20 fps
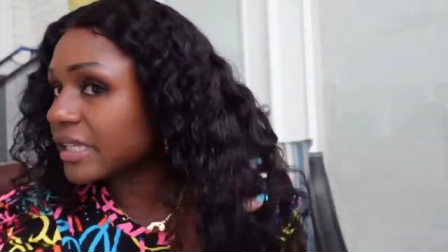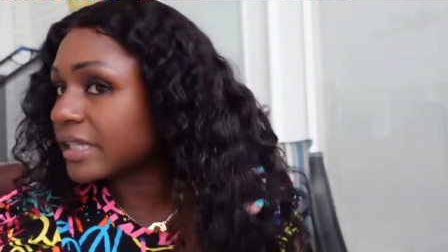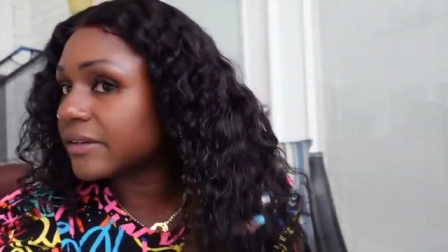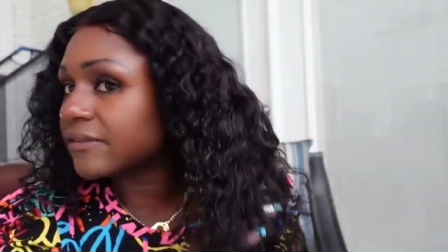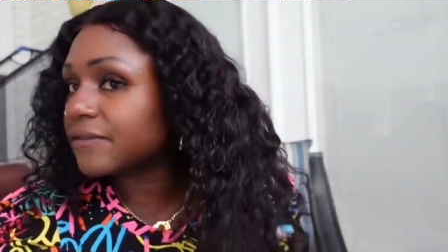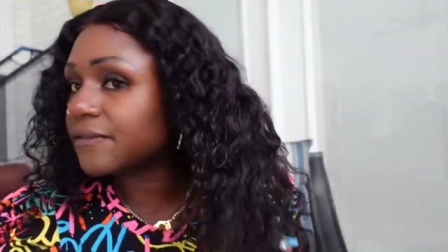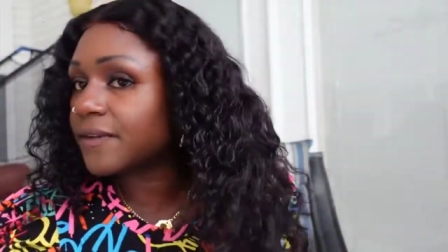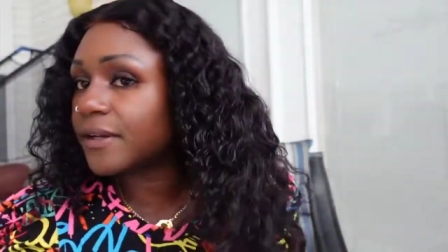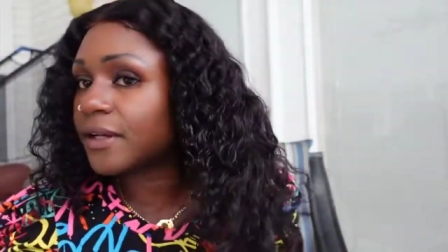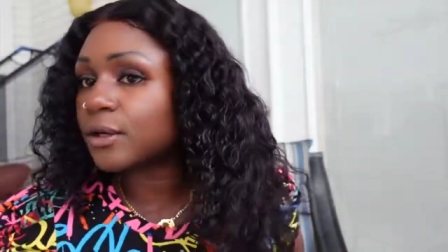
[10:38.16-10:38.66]
and
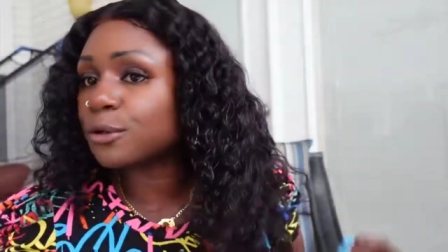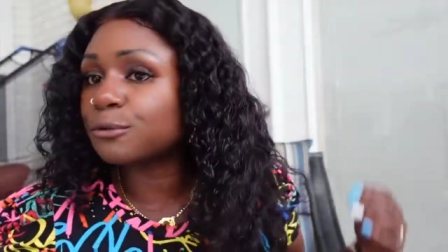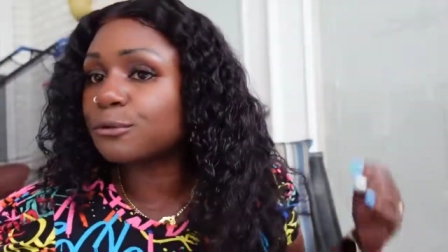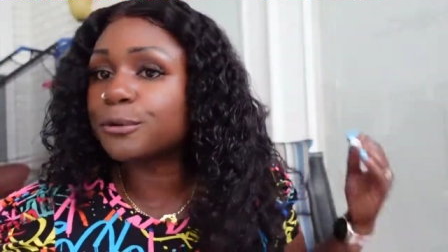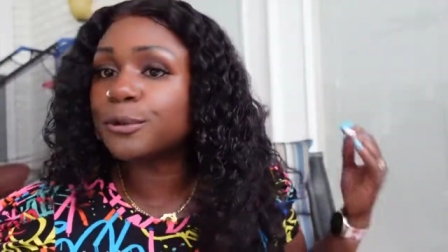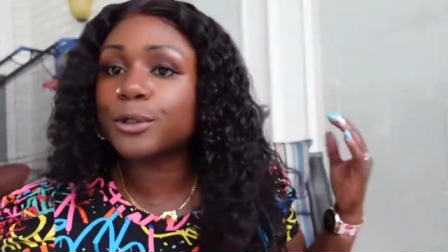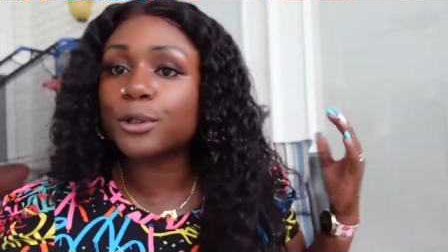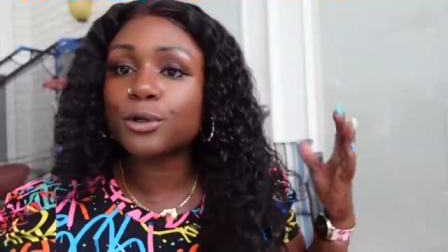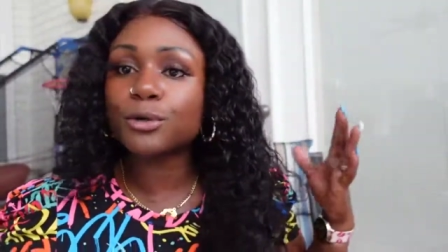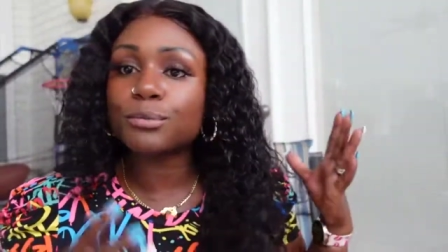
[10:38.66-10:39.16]
it
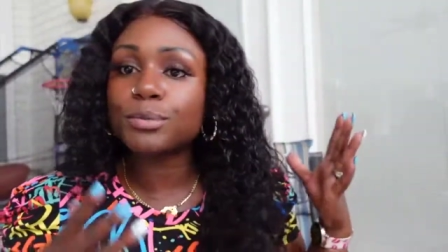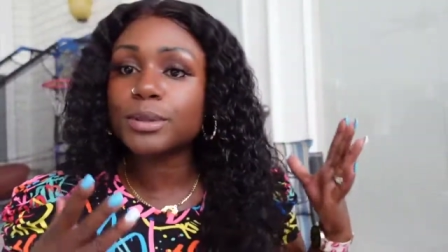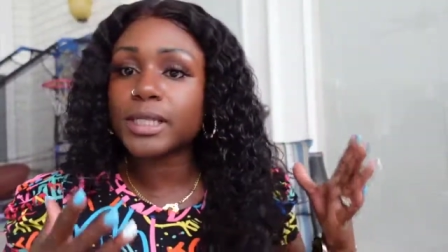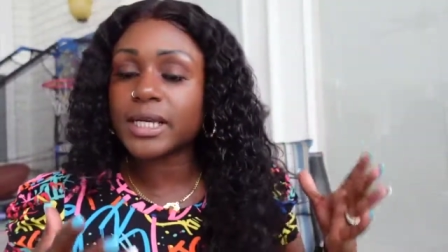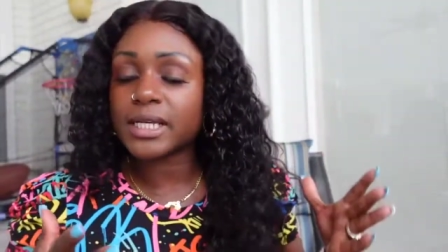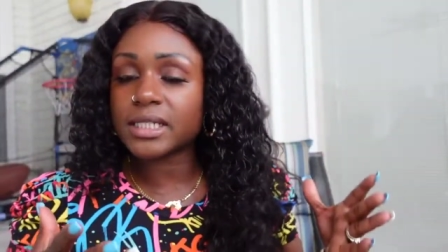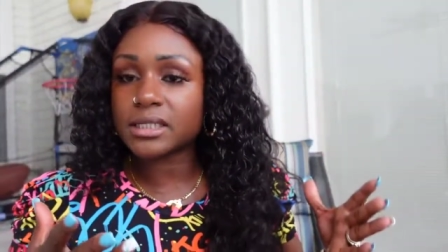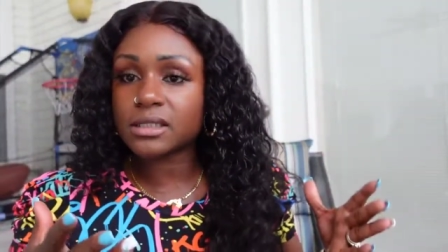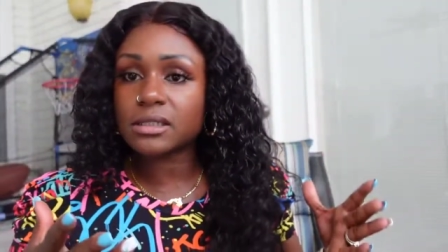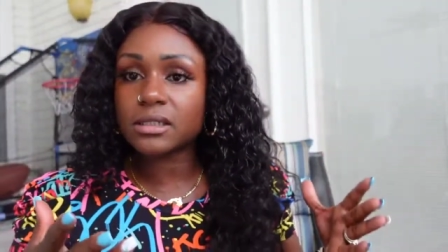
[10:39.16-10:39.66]
felt real
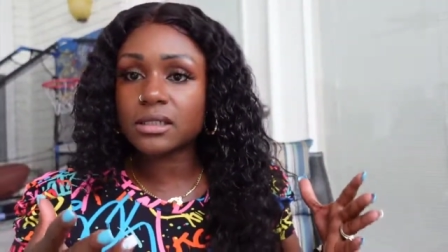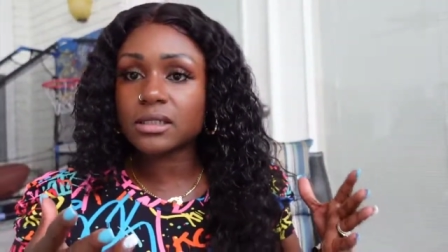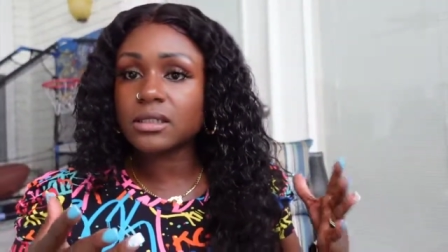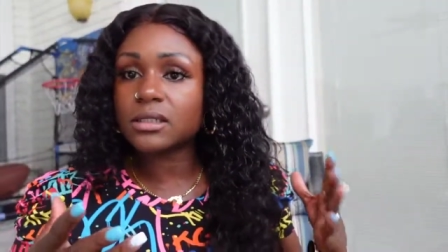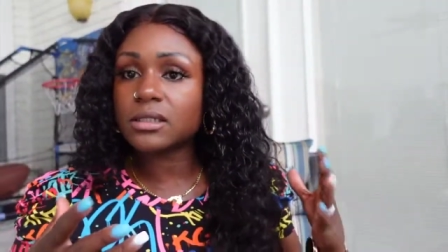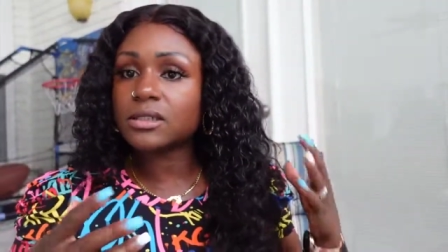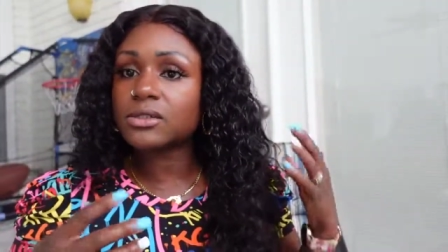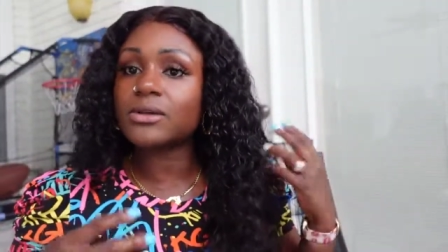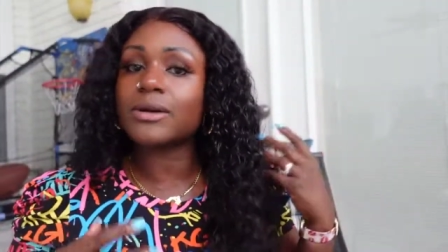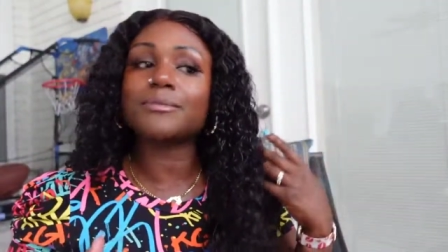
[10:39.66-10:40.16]
plasticky.